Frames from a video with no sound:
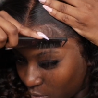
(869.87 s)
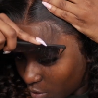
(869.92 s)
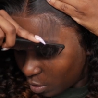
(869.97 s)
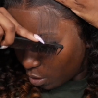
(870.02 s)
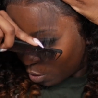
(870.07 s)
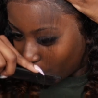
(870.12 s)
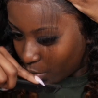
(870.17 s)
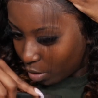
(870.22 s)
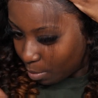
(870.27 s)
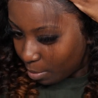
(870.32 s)

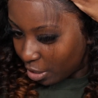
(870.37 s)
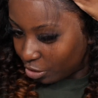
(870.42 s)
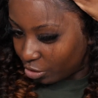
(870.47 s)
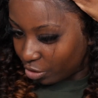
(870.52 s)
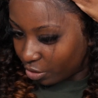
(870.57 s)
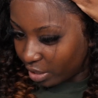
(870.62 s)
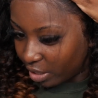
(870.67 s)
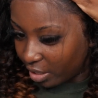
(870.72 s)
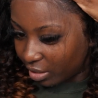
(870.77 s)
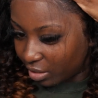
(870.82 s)
You want to make
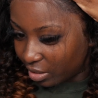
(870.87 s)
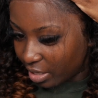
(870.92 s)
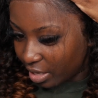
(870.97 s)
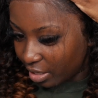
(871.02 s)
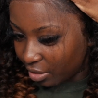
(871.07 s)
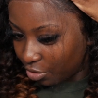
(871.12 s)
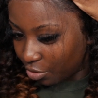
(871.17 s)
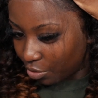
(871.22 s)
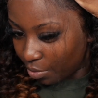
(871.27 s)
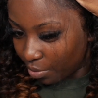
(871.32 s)
sure that it's
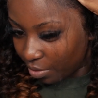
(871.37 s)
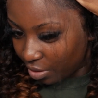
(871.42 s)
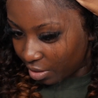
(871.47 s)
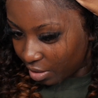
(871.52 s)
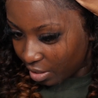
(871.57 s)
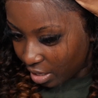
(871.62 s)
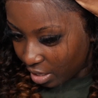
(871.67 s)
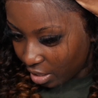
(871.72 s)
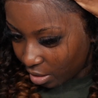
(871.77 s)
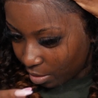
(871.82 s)
not too
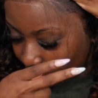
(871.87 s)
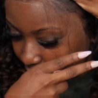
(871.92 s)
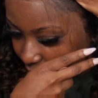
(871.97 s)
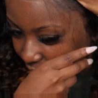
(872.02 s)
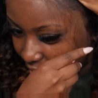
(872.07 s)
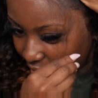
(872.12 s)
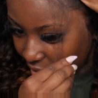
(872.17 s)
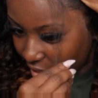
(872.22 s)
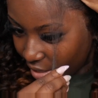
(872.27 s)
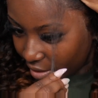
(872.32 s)
thick,
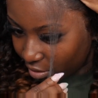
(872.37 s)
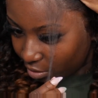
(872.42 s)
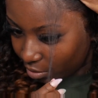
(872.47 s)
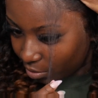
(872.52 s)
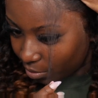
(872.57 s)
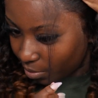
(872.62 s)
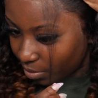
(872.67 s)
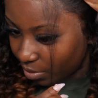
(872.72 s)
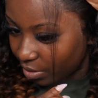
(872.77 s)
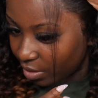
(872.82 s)
but not
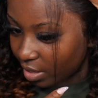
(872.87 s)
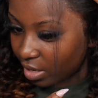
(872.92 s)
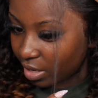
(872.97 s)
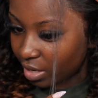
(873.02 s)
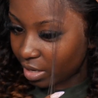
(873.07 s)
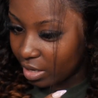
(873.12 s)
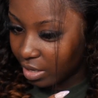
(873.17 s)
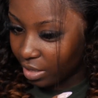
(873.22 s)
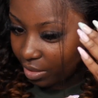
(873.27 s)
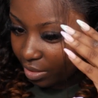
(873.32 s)
too
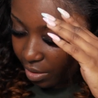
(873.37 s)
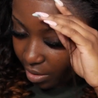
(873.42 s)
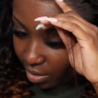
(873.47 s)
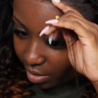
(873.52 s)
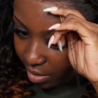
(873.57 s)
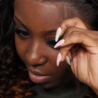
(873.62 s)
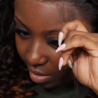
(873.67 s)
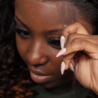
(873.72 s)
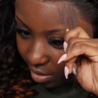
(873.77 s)
thin either.